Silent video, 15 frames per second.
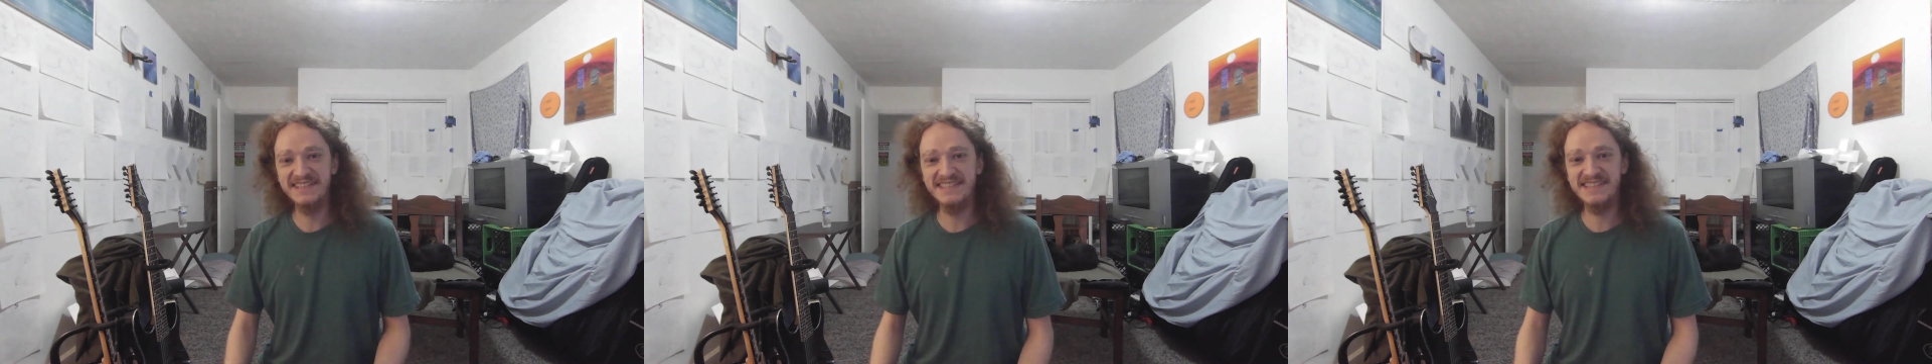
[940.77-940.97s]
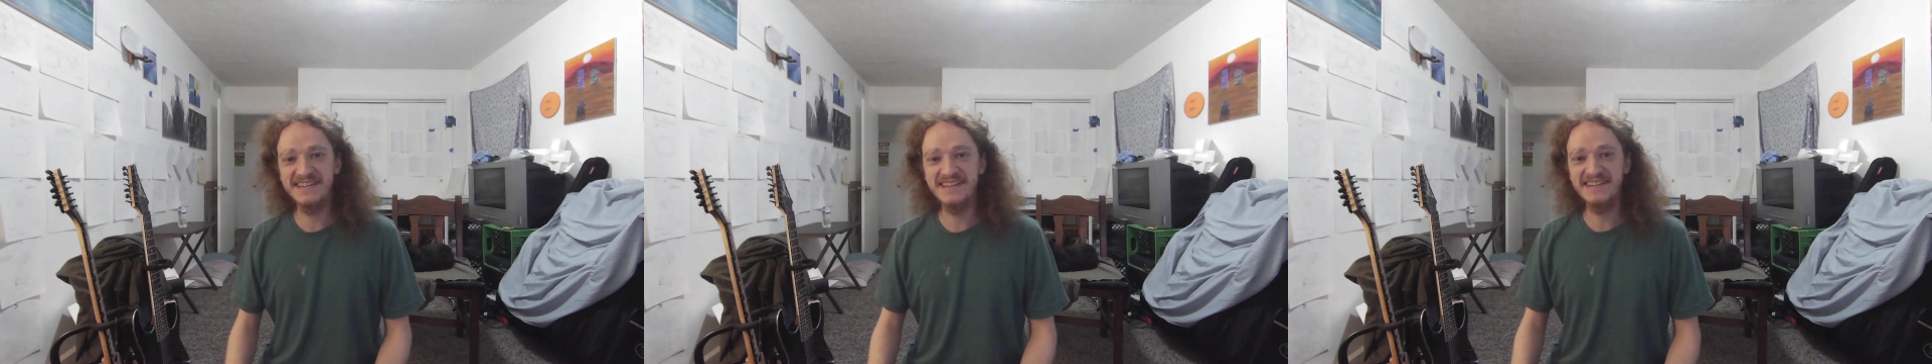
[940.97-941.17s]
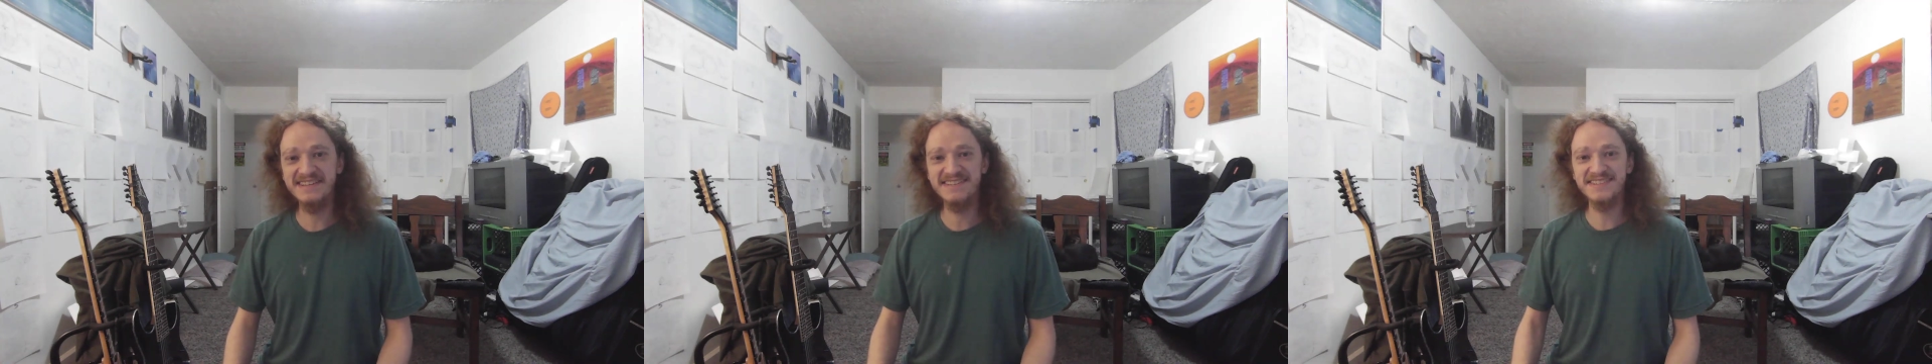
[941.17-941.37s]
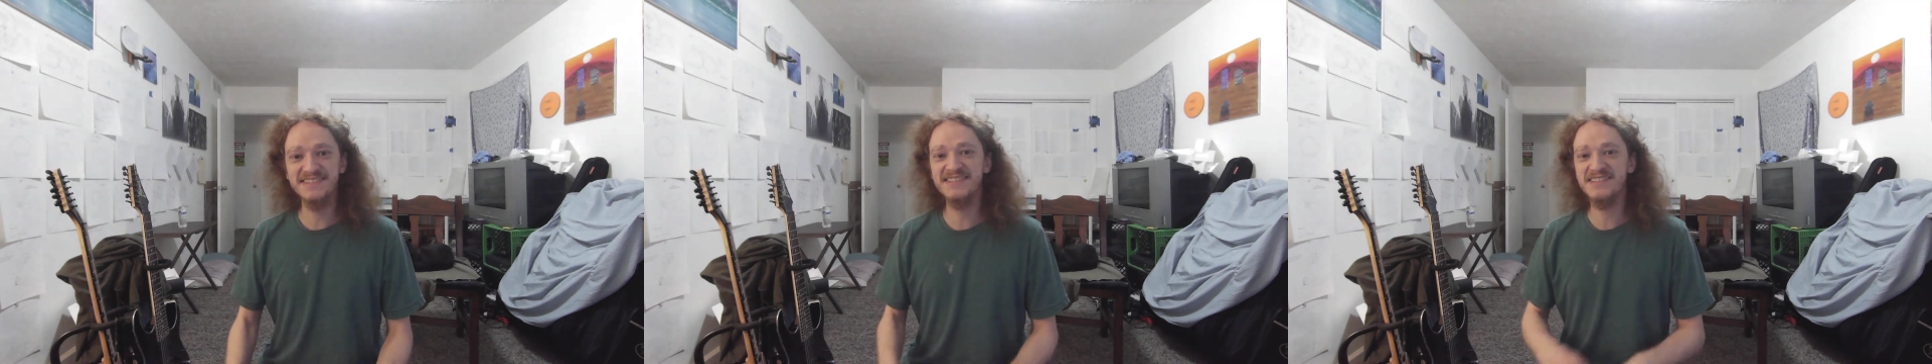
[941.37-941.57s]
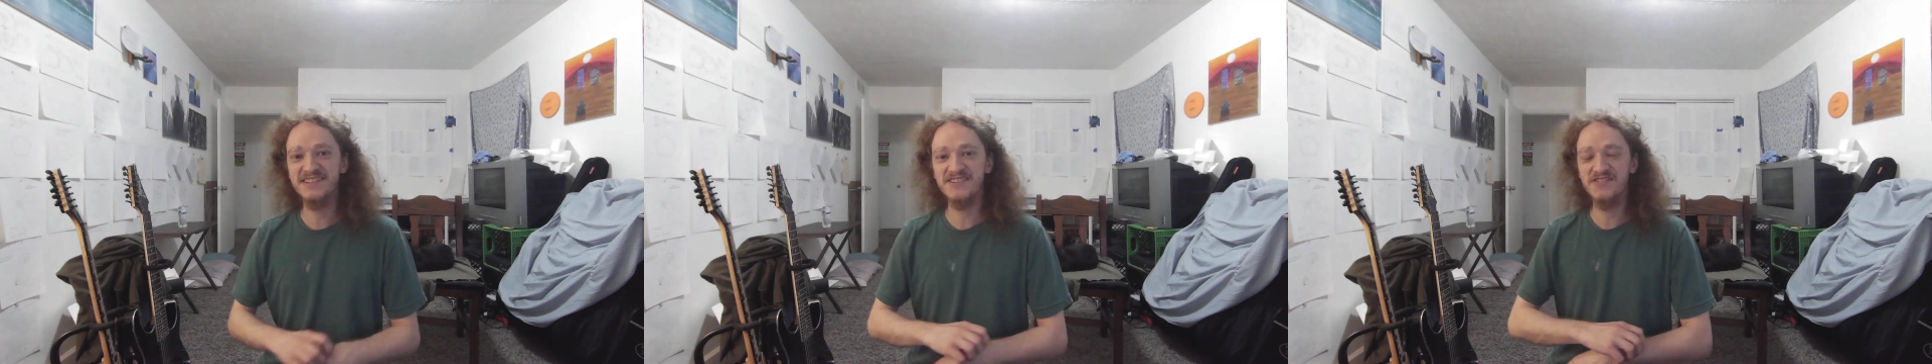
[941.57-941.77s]

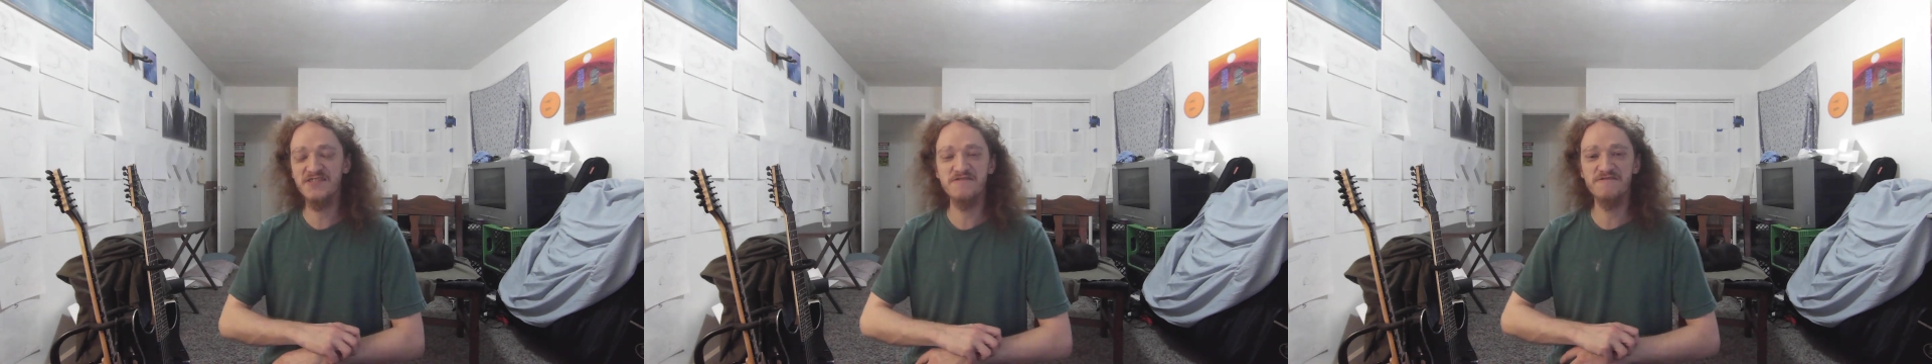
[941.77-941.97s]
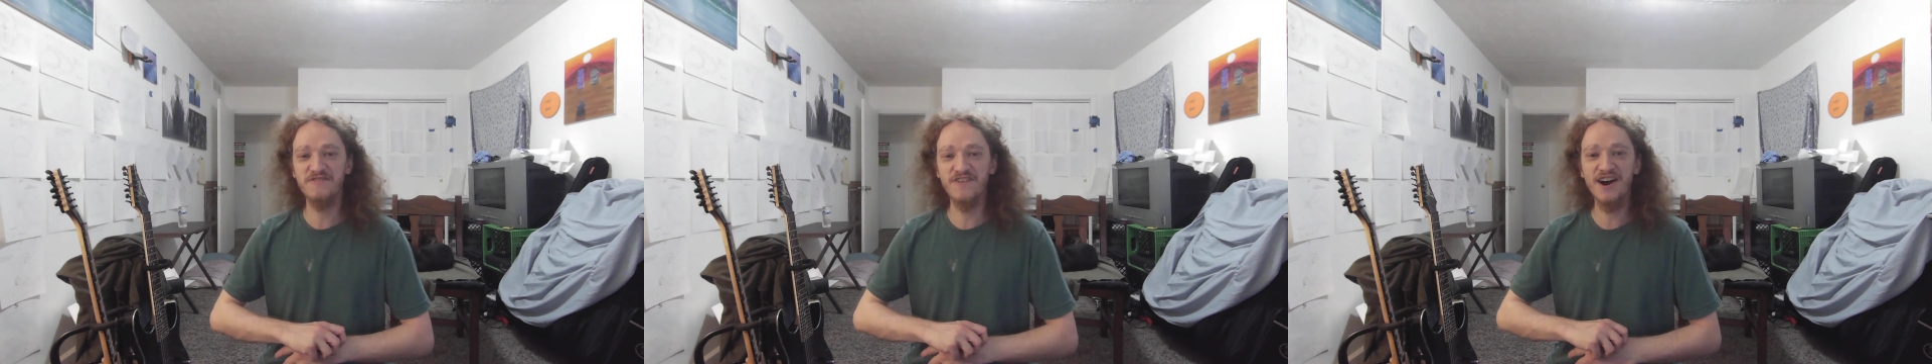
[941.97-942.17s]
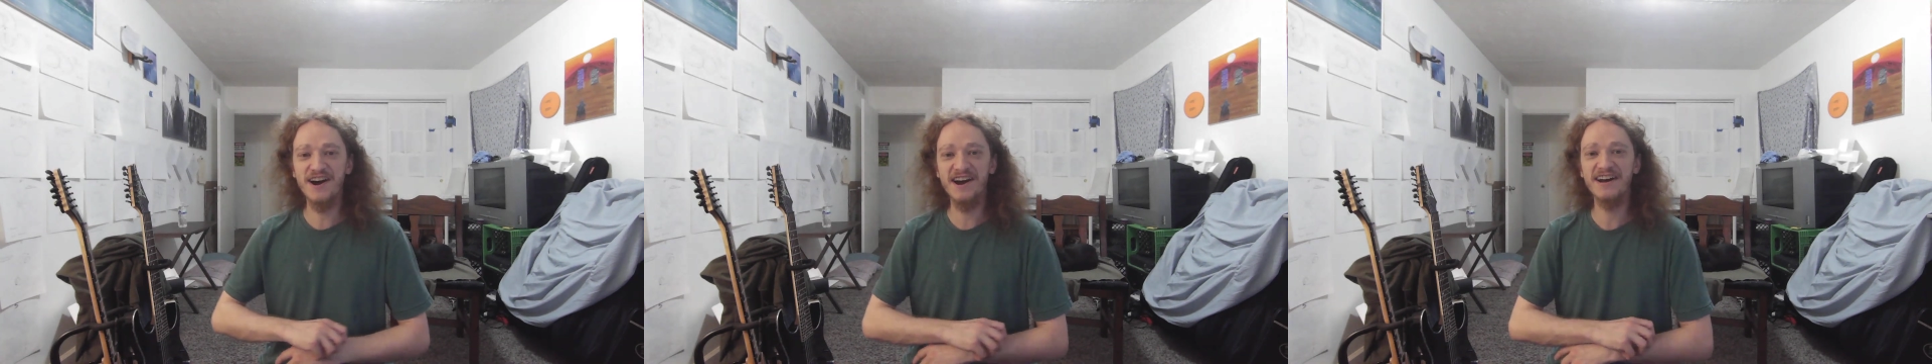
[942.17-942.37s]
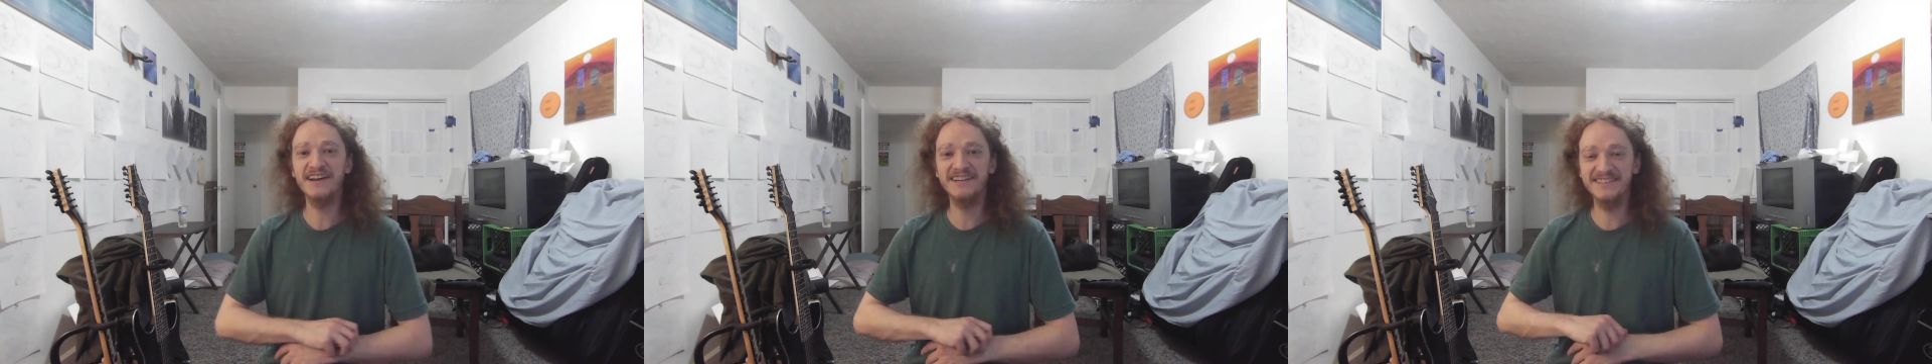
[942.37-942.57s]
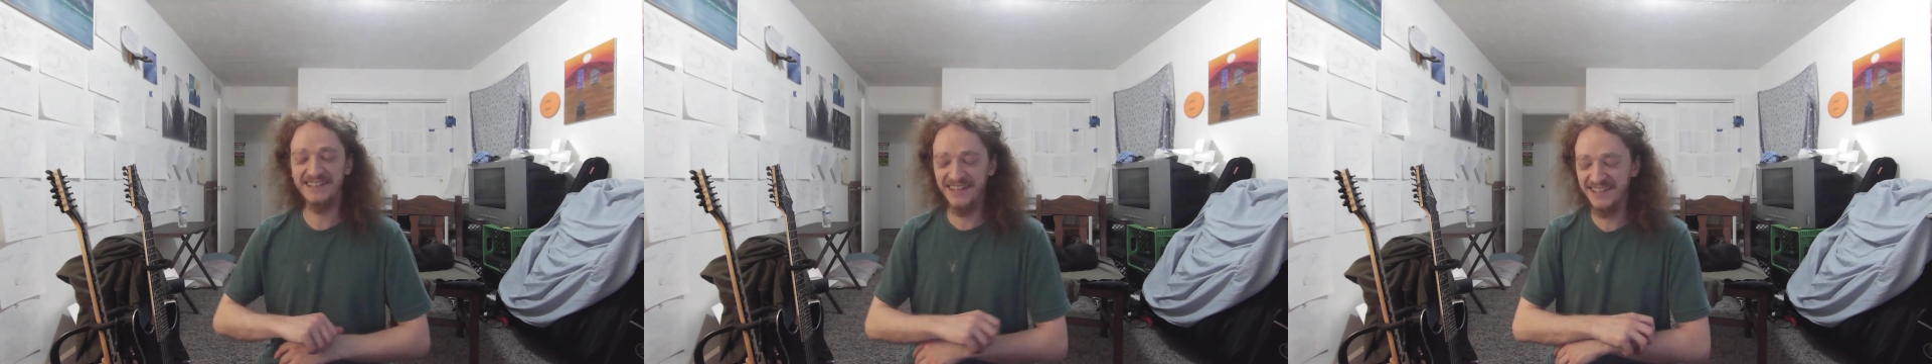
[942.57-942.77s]
things are
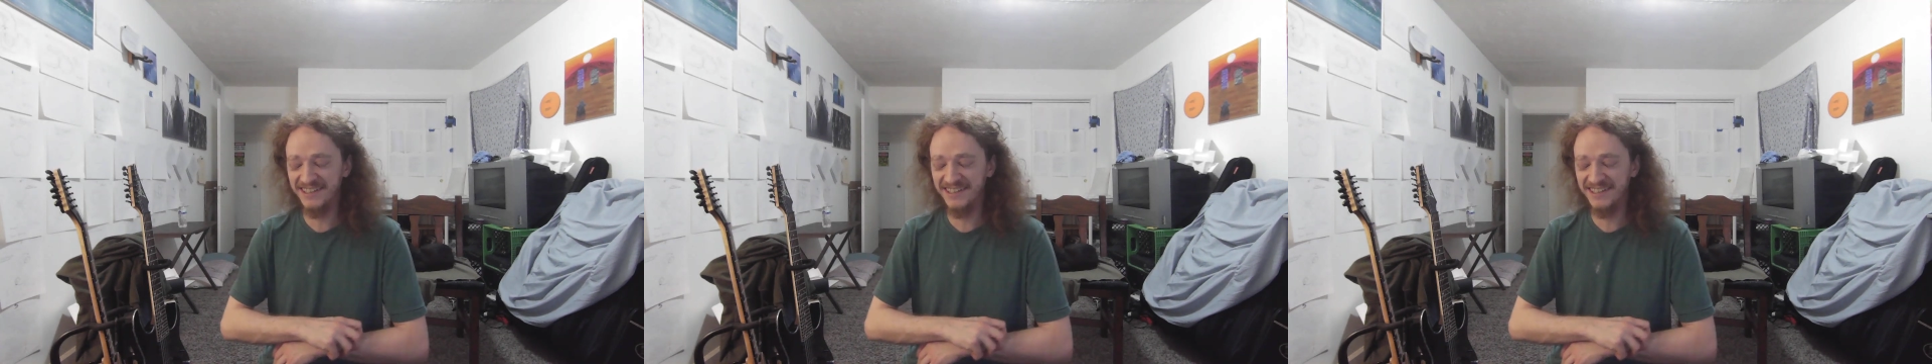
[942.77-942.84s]
fine.